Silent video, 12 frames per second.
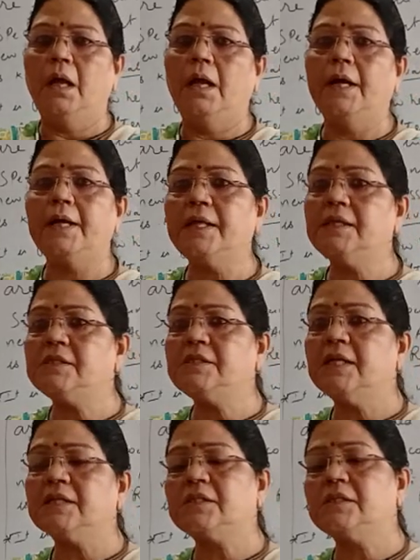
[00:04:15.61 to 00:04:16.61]
It is
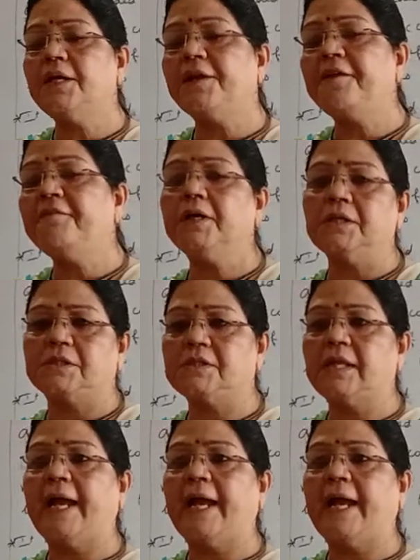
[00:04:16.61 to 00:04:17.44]
just the reverse.